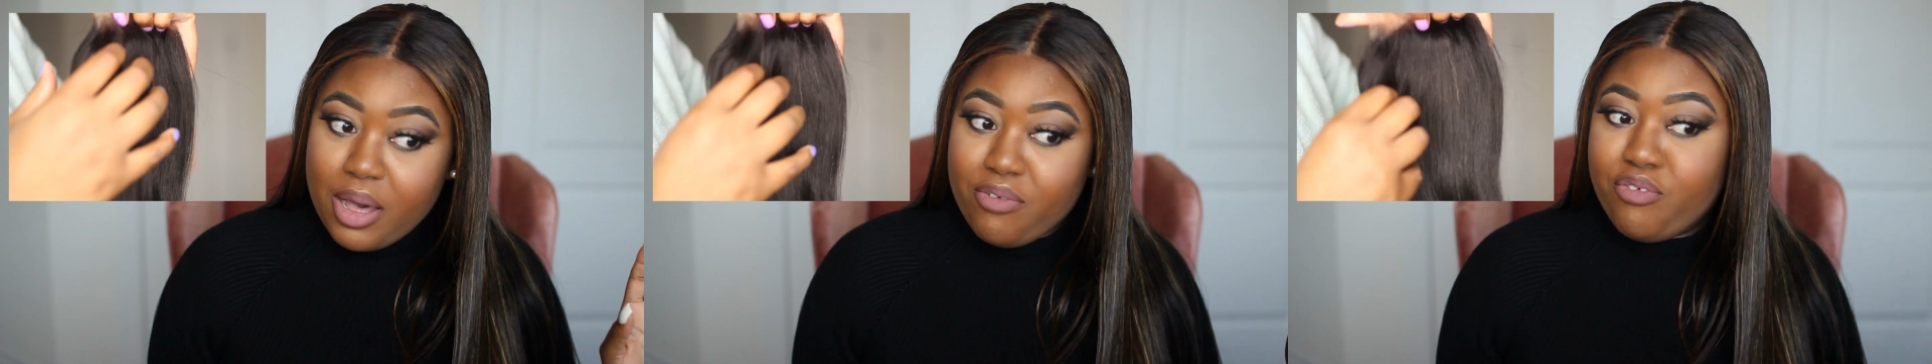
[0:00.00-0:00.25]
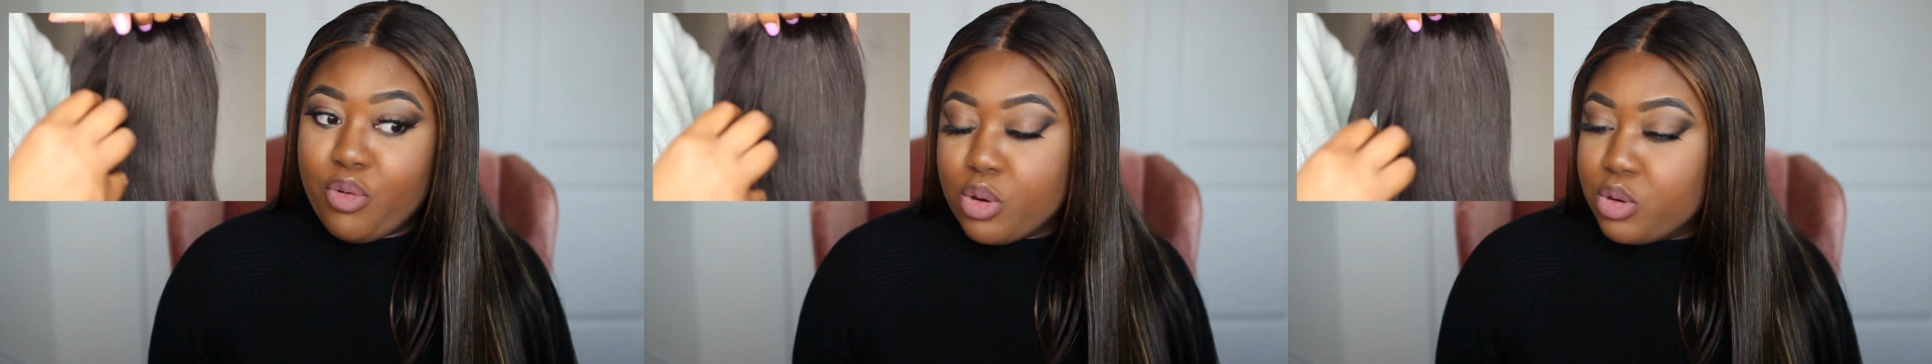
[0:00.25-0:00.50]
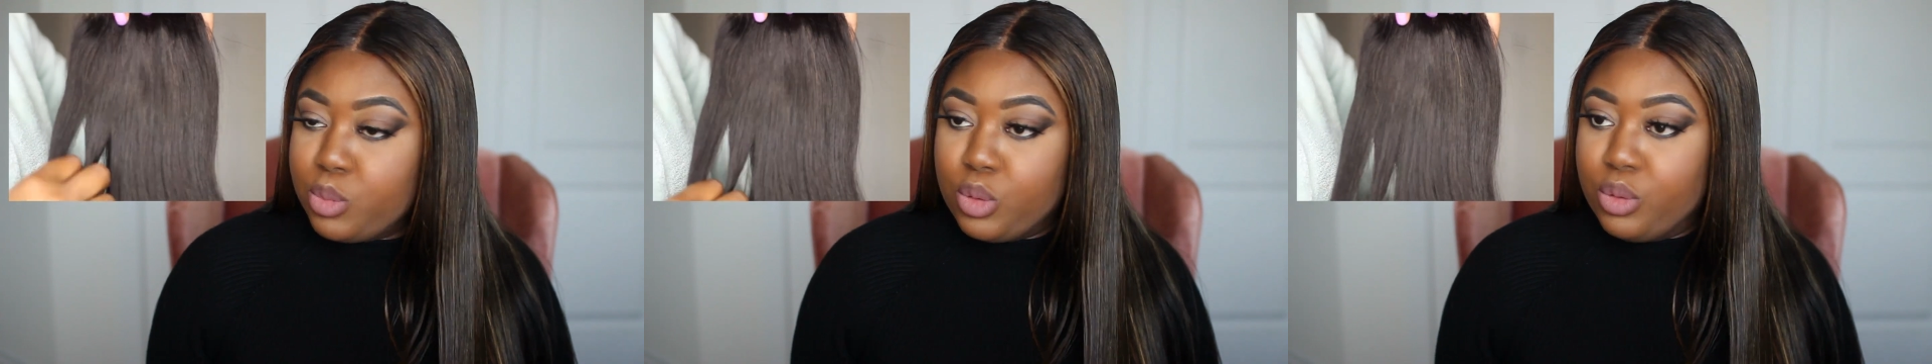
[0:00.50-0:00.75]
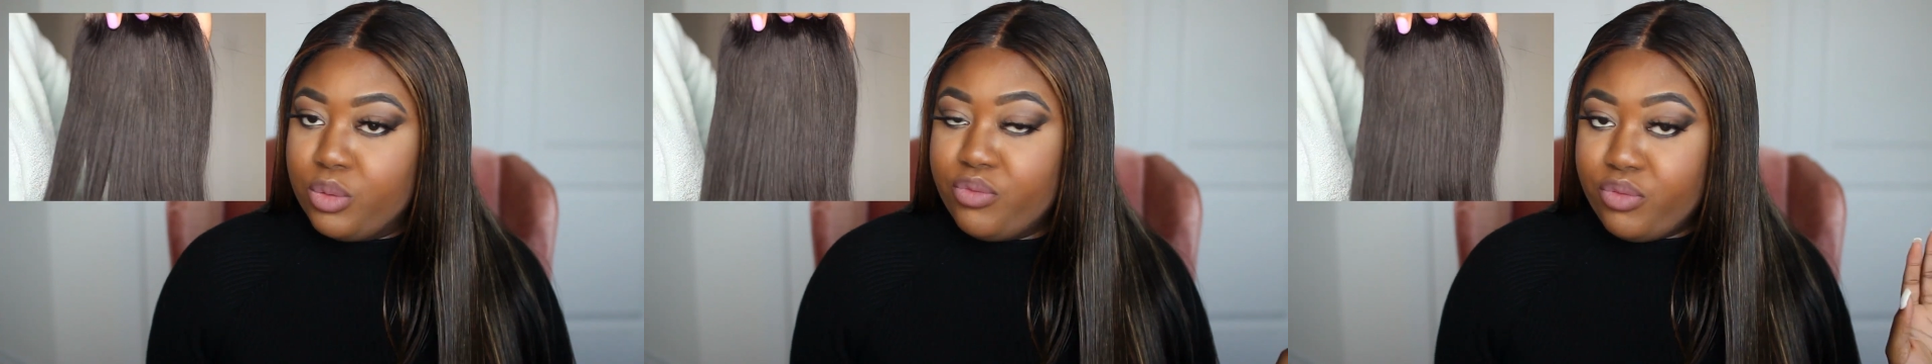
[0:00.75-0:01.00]

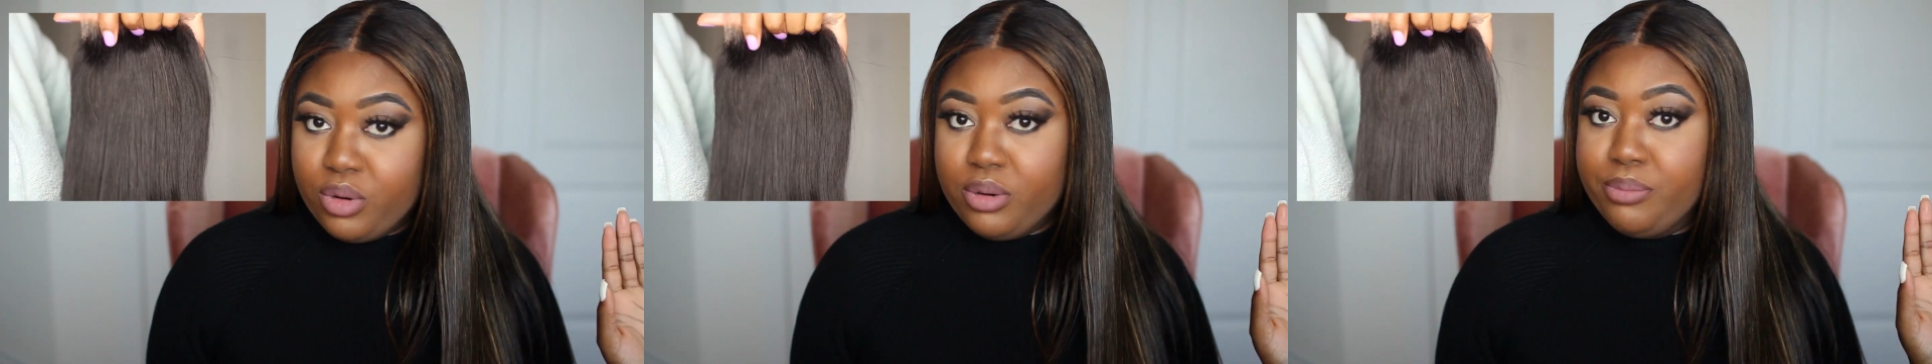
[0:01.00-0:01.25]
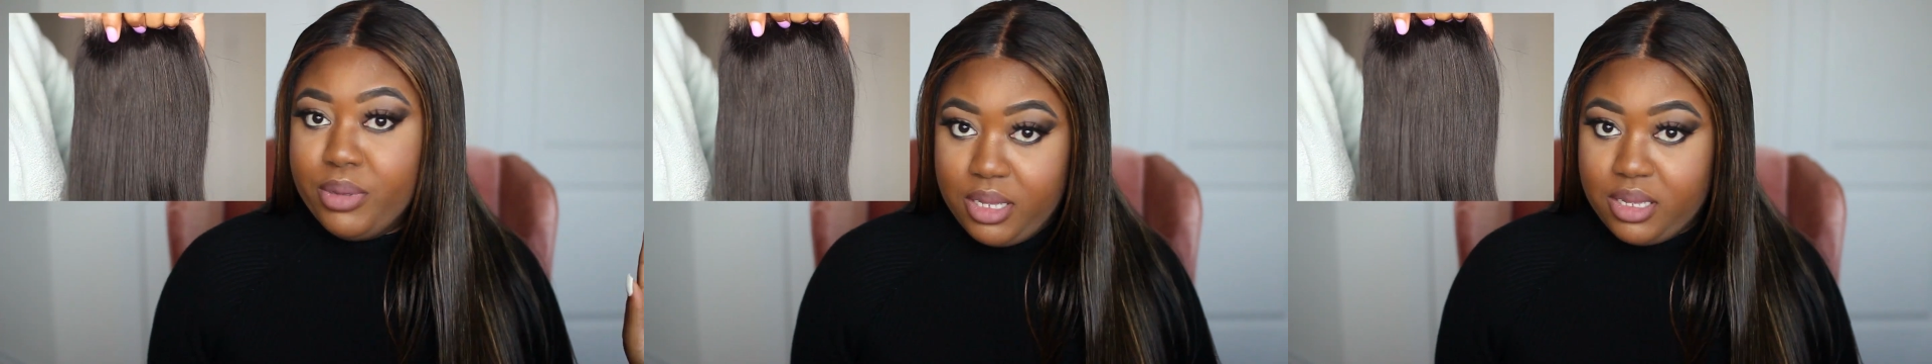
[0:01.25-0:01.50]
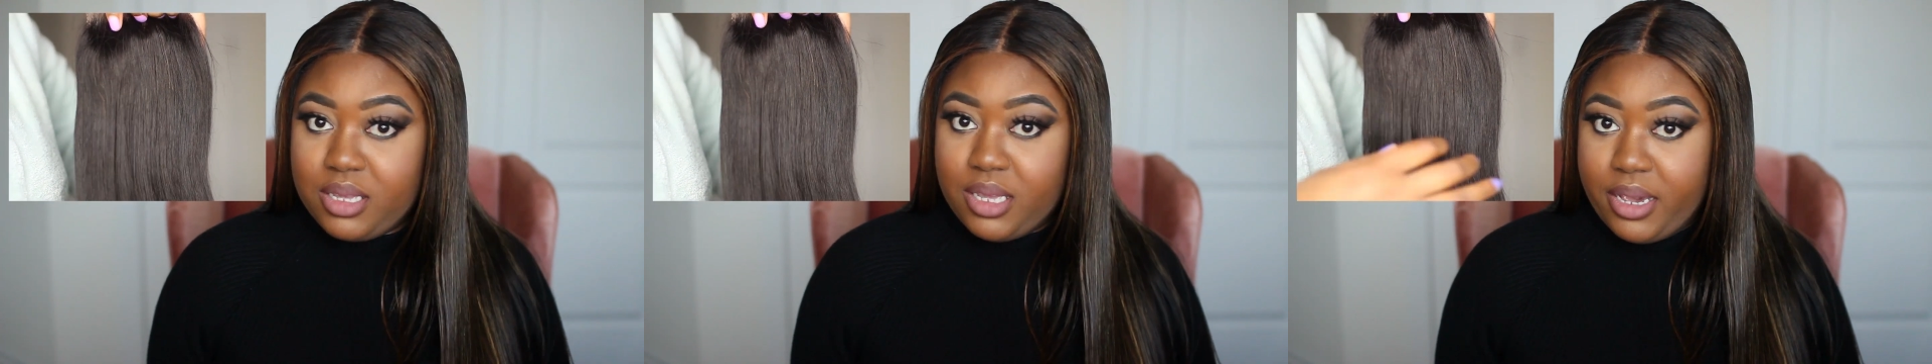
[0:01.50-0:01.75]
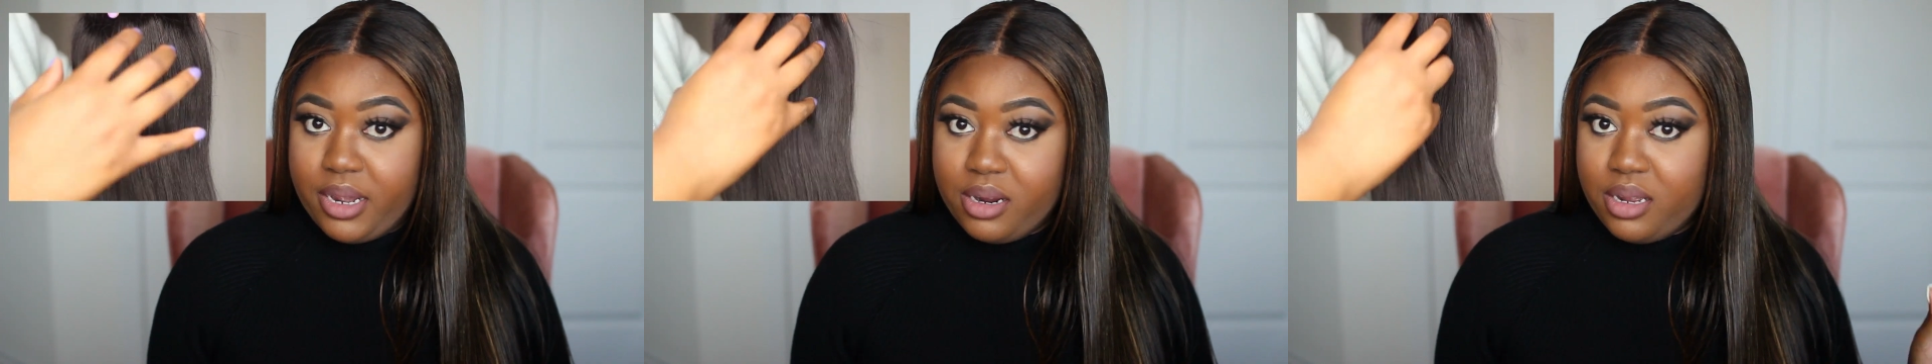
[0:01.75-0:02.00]
affordable for mink
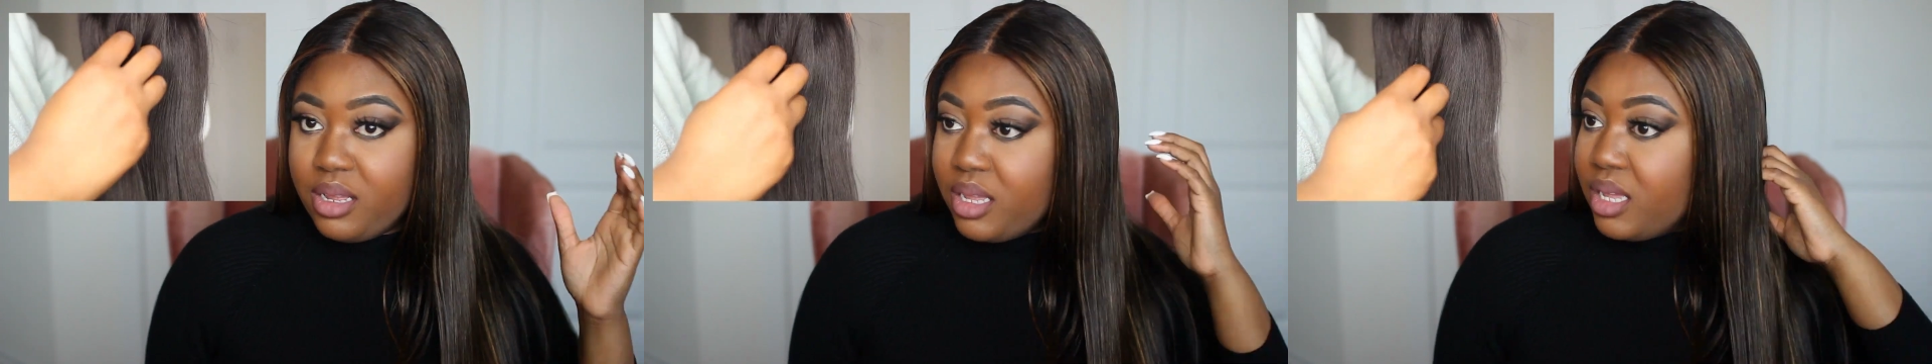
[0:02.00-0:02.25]
hair.